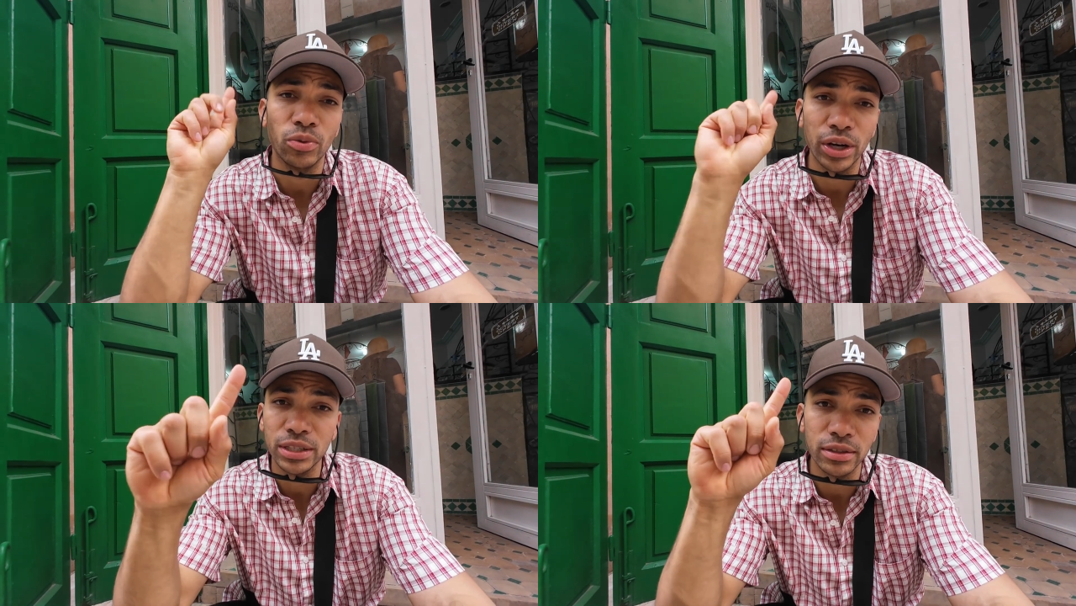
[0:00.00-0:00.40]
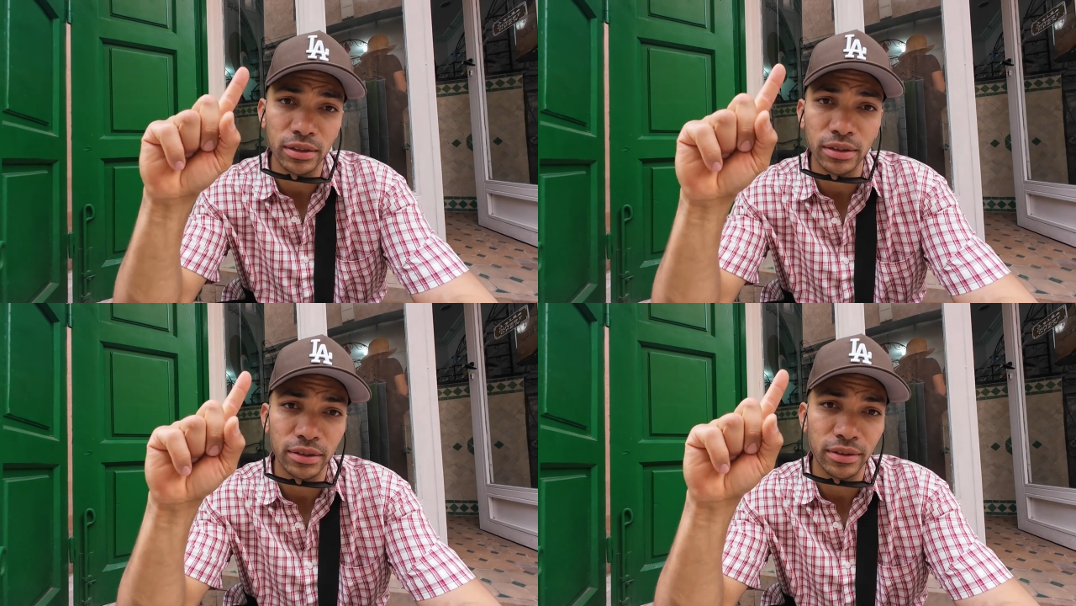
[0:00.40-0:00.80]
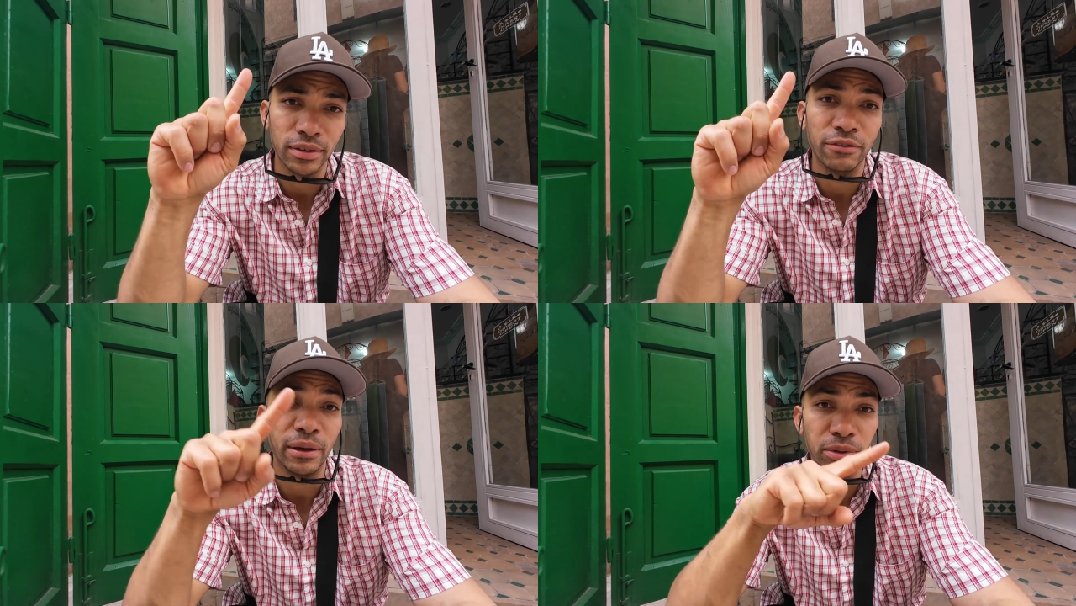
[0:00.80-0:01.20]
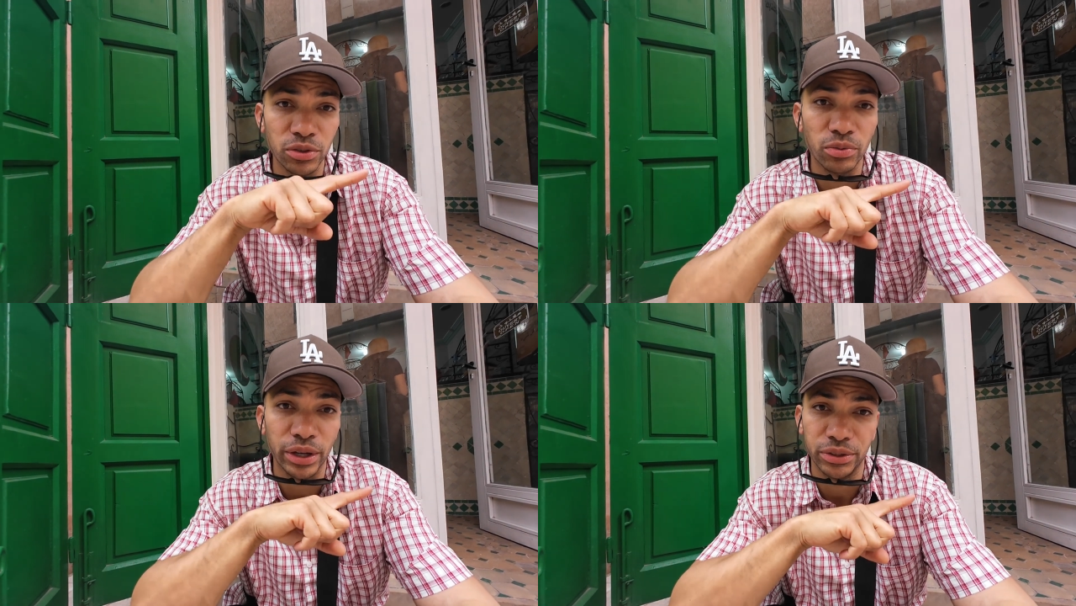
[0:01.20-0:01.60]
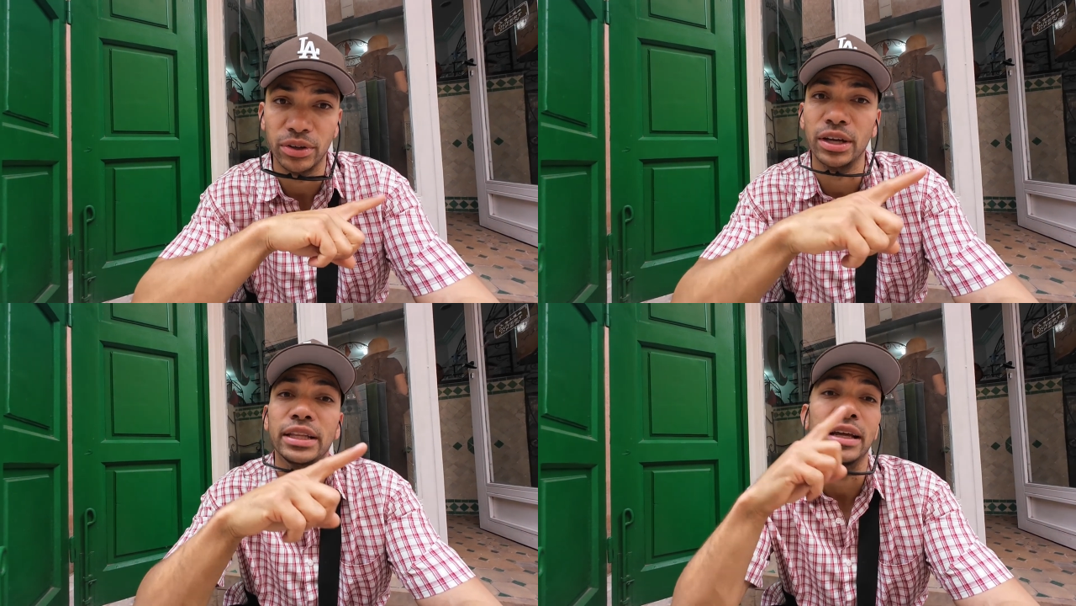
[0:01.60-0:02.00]
One is a famous
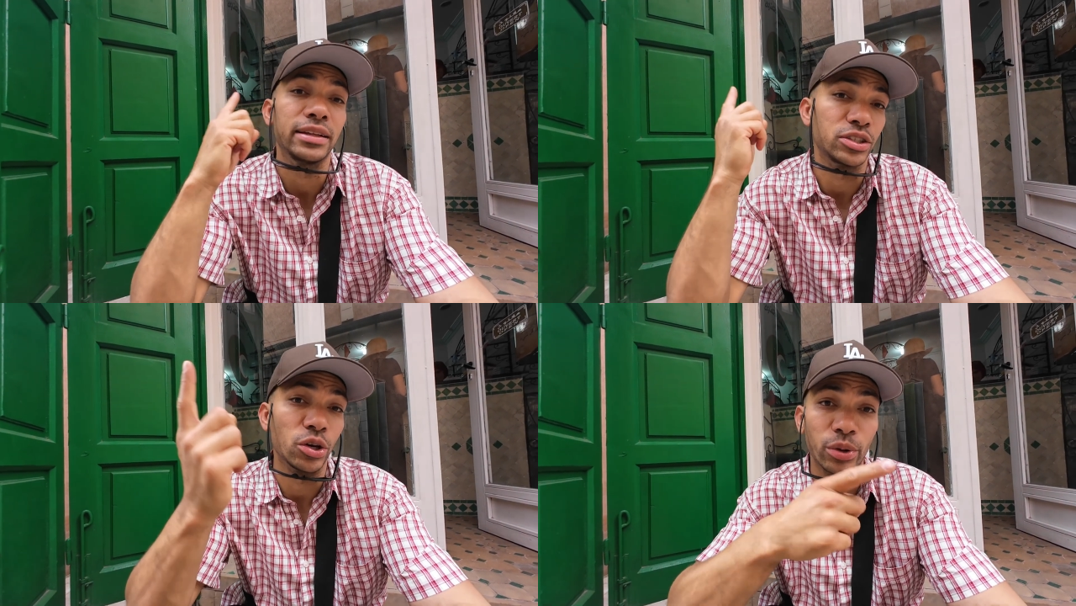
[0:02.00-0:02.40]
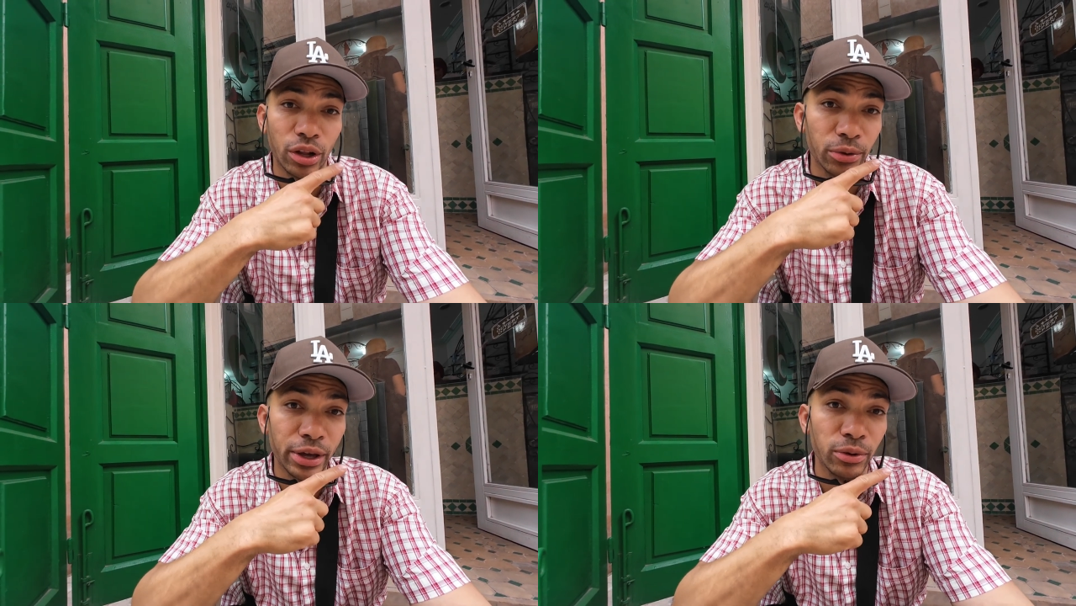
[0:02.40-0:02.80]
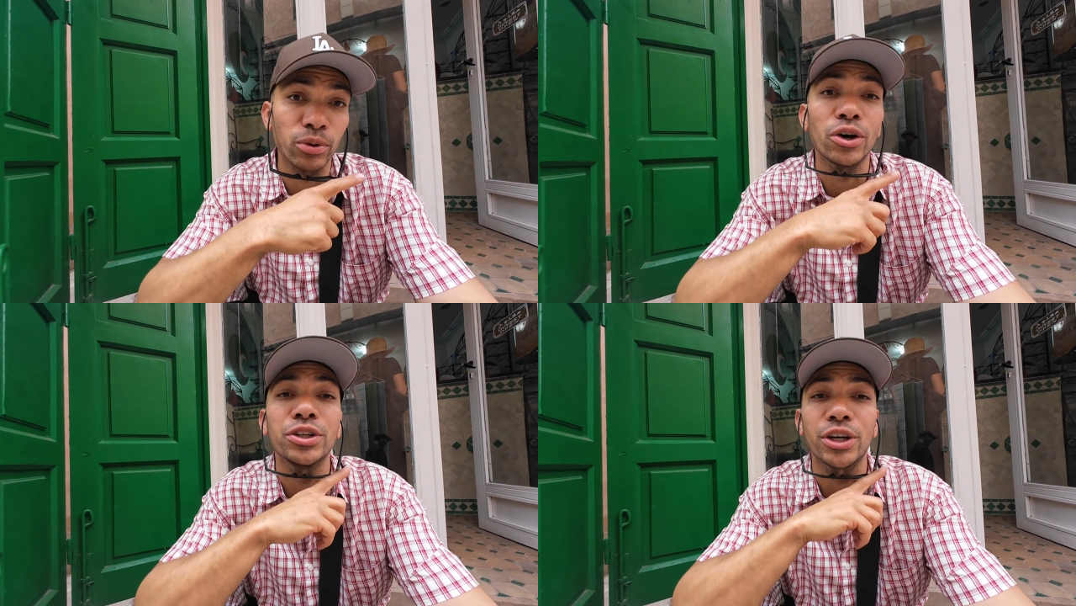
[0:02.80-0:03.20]
restaurant that's known all around the world